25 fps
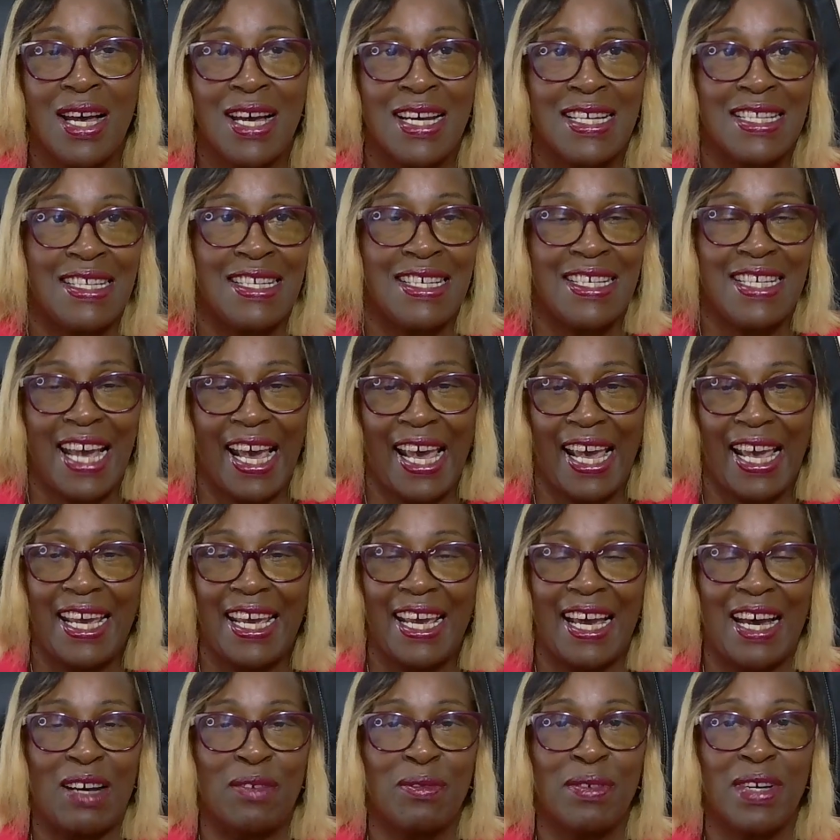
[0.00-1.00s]
Today
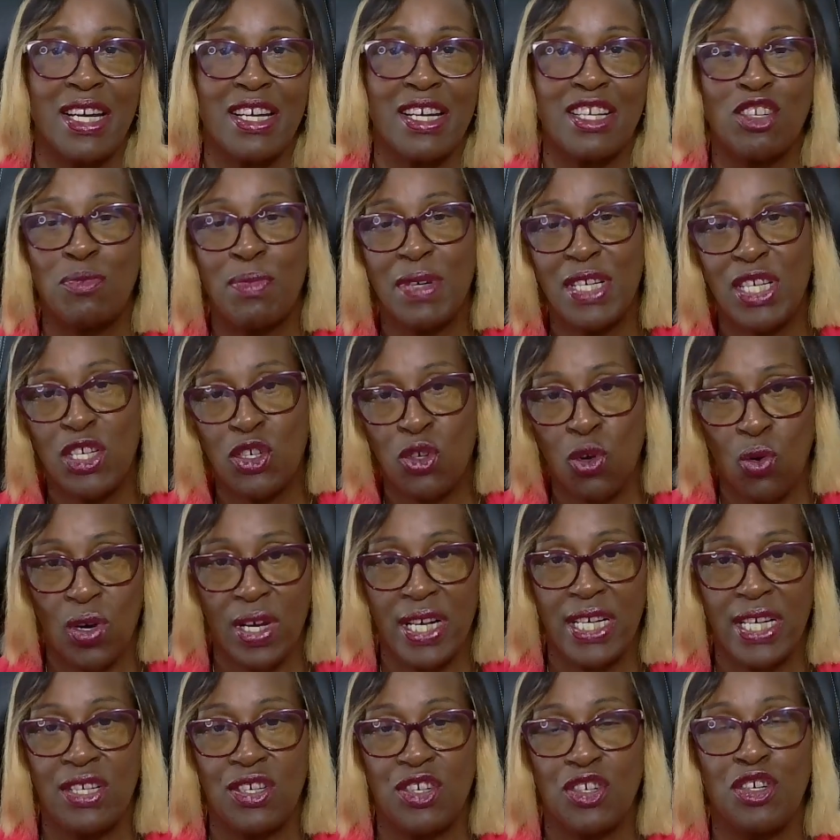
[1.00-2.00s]
I'm going to be
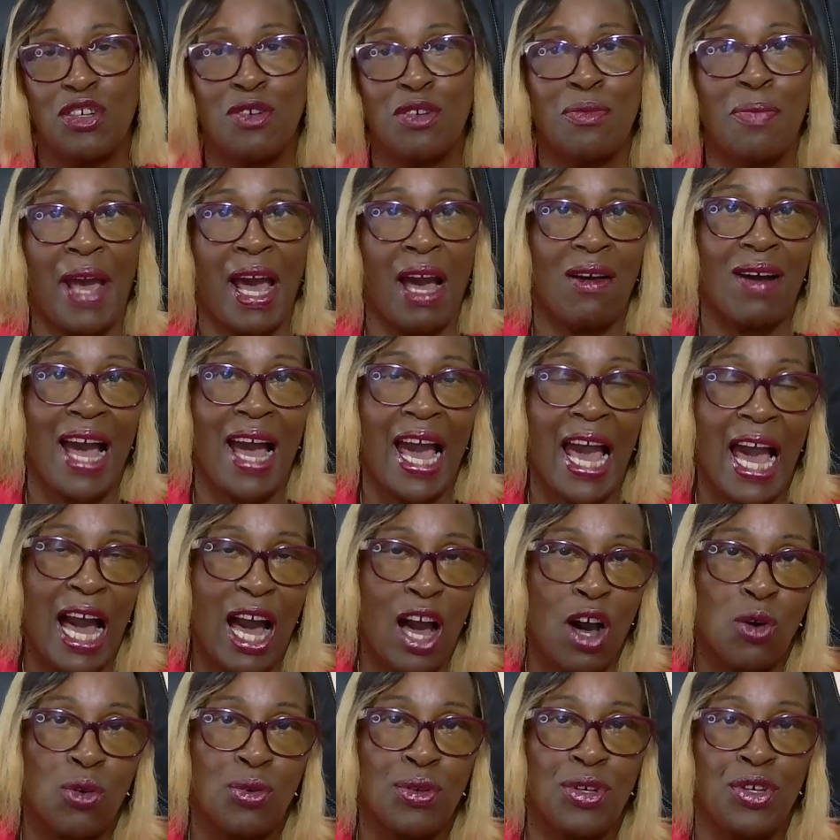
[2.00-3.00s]
talking to you about
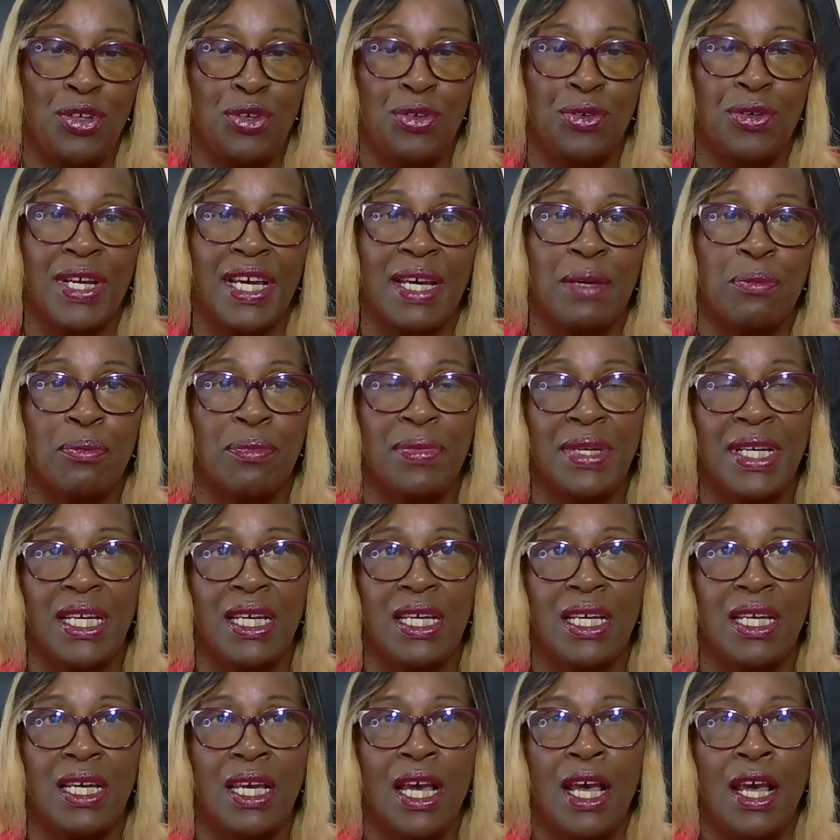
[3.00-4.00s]
how you can
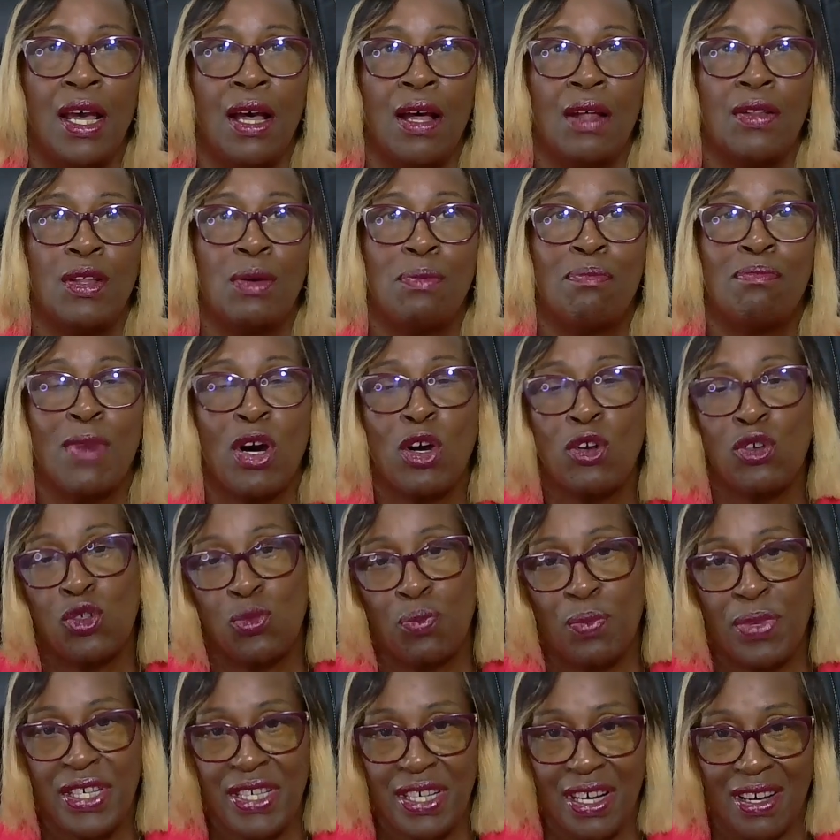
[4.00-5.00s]
be the most
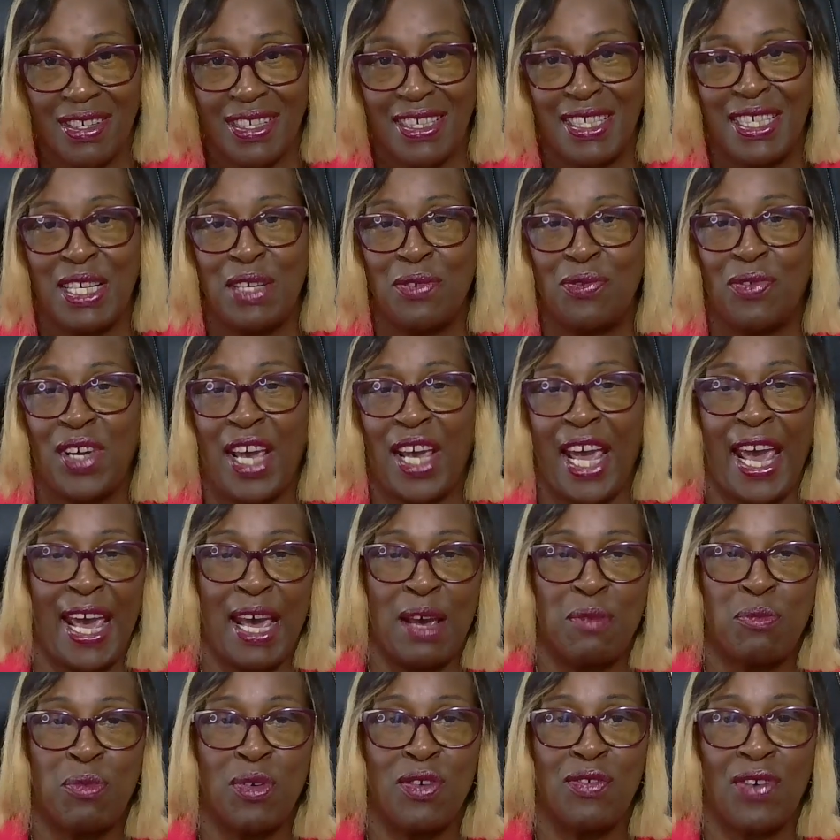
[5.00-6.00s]
productive care
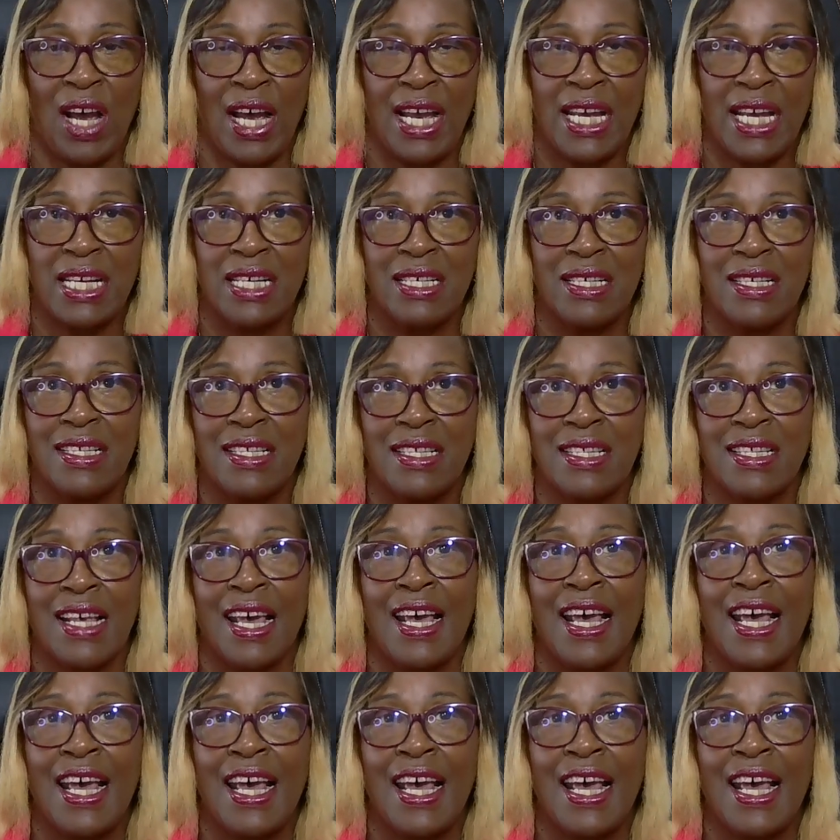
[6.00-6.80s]
providers.